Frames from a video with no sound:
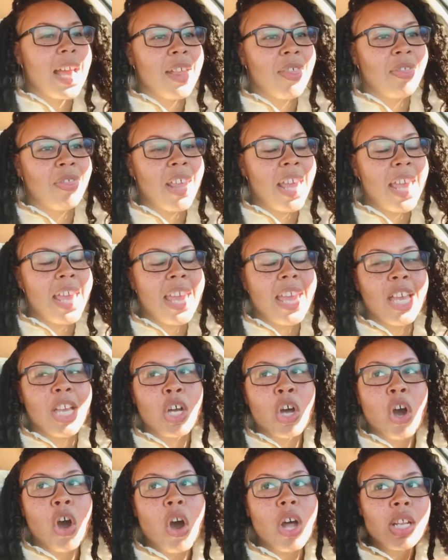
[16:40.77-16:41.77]
they
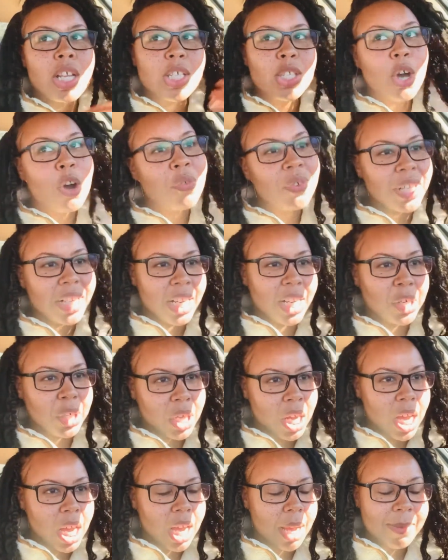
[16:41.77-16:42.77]
call us over the
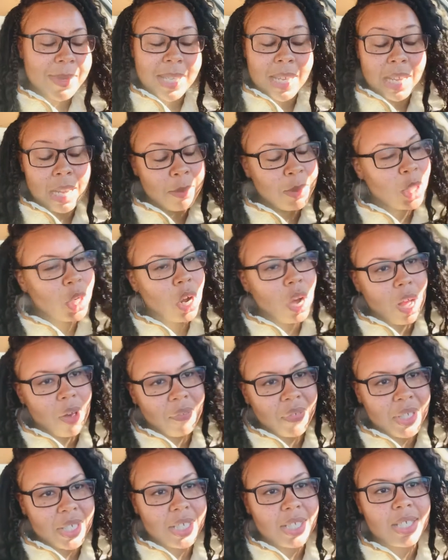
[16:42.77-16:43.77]
intercom to come to the
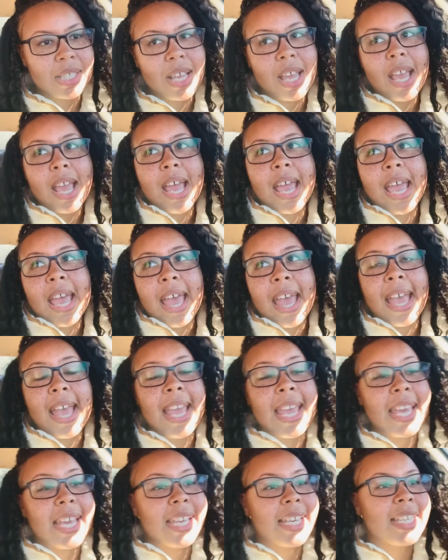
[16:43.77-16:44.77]
office.
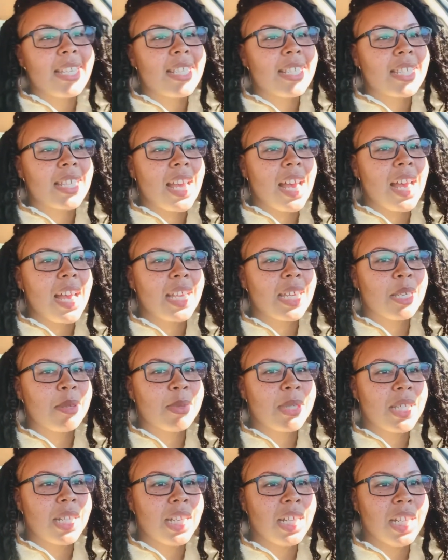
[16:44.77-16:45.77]
And I am
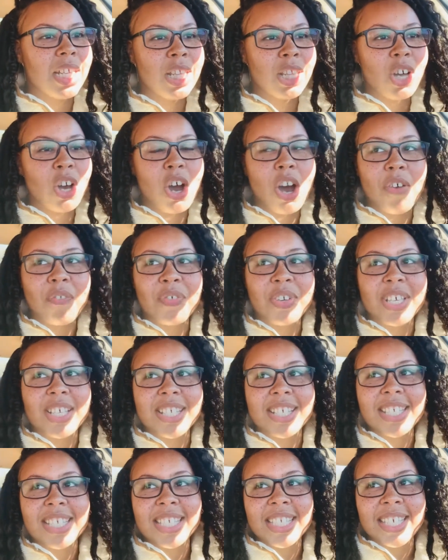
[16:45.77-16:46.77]
sitting in the
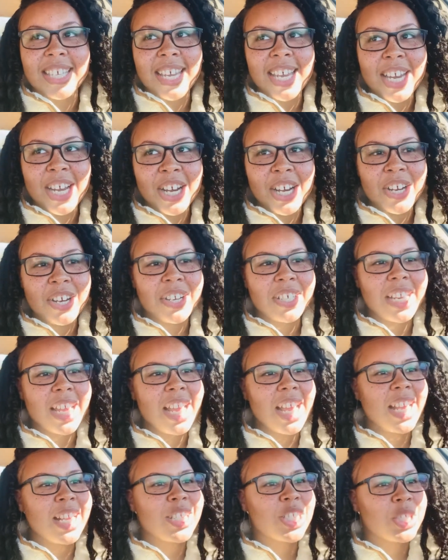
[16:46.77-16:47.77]
office scared
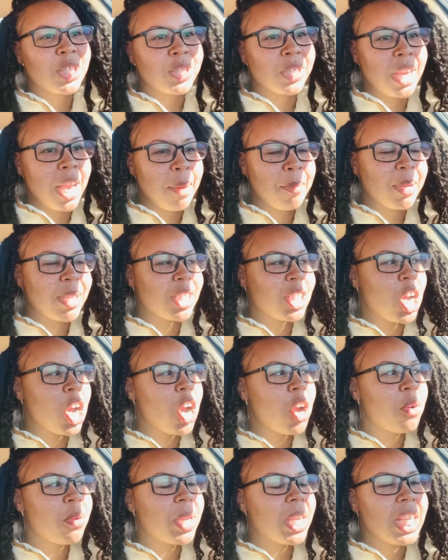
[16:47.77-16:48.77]
as crap because
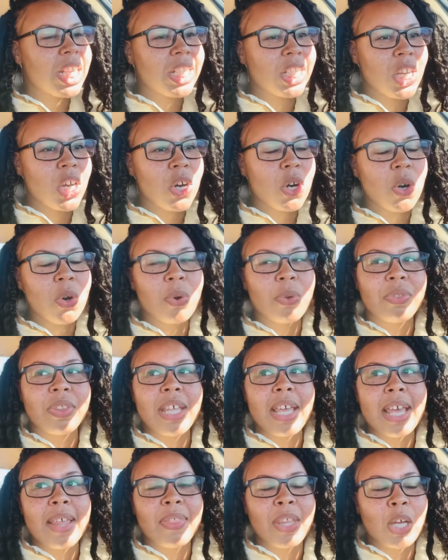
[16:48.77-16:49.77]
I already know
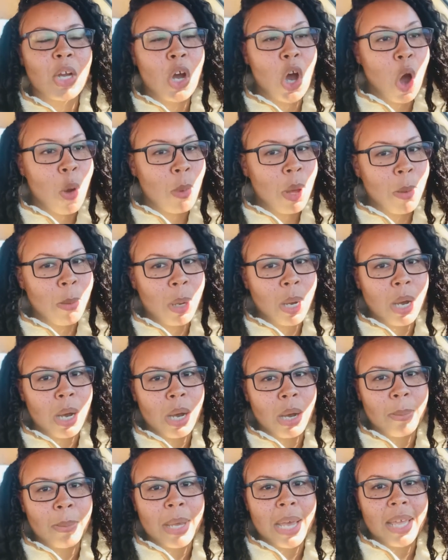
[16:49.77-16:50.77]
that they called my
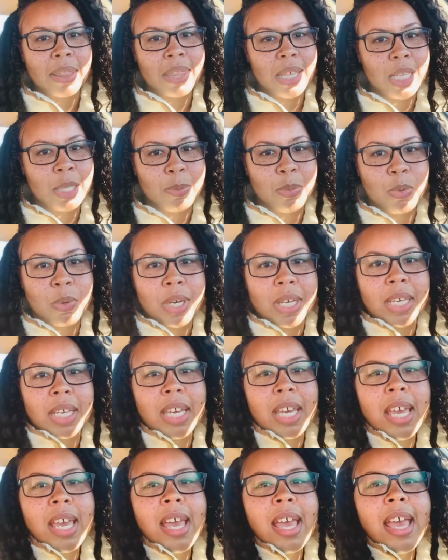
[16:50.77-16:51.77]
mom at this point.
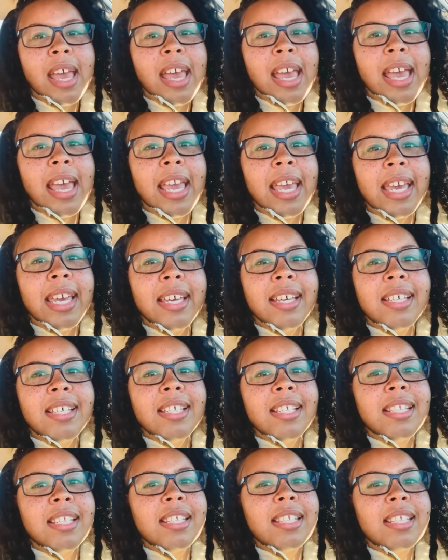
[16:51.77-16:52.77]
And